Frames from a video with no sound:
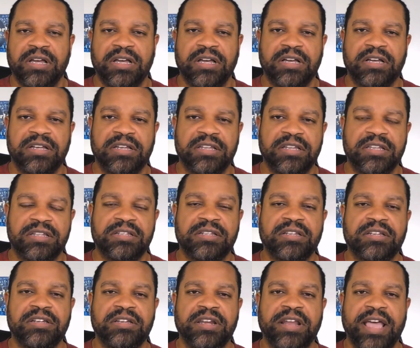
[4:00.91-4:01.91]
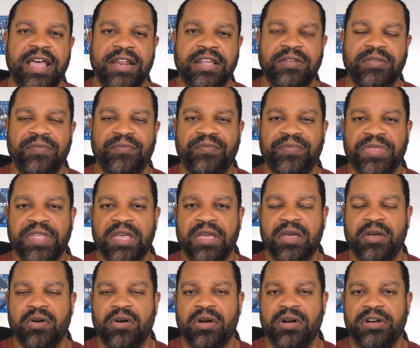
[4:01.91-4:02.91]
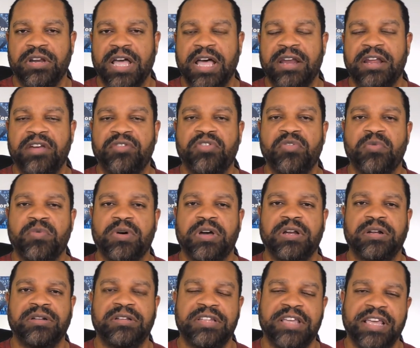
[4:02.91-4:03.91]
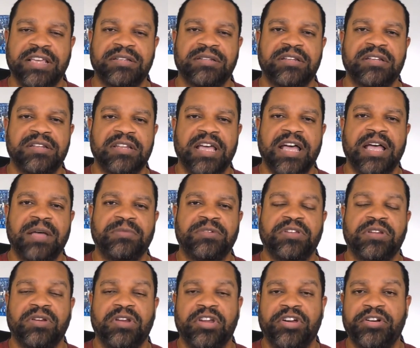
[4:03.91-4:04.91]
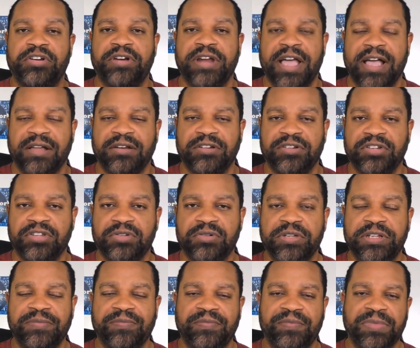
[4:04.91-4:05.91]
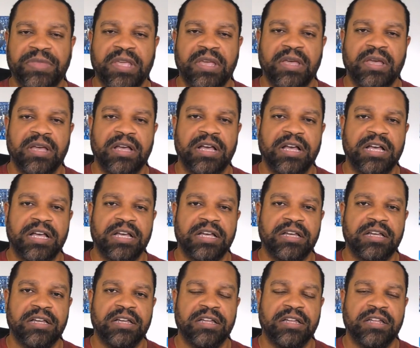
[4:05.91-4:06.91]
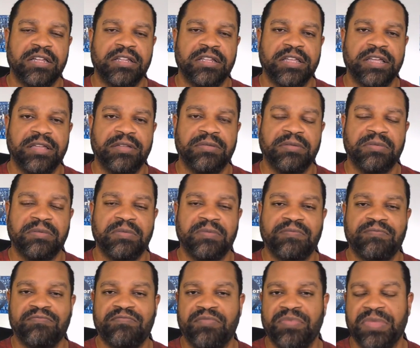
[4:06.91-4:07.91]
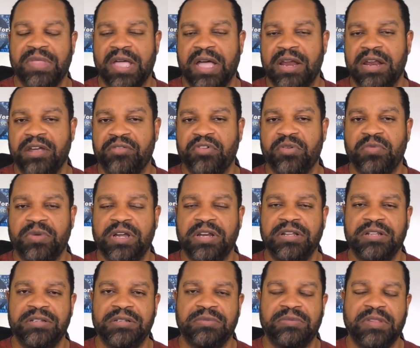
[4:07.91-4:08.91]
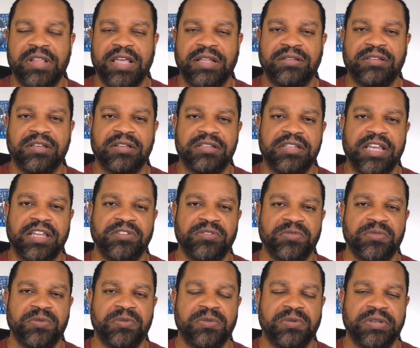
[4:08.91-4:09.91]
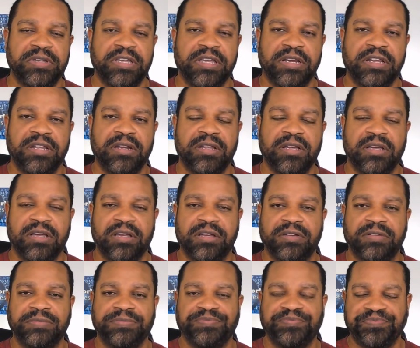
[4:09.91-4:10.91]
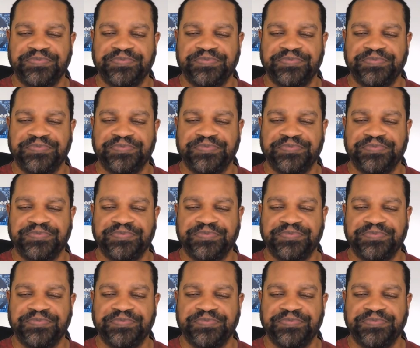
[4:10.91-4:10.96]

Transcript: uh, is good at it, or not everyone takes the time to learn how to do it. Uh, and not everyone is that successful in it. Uh,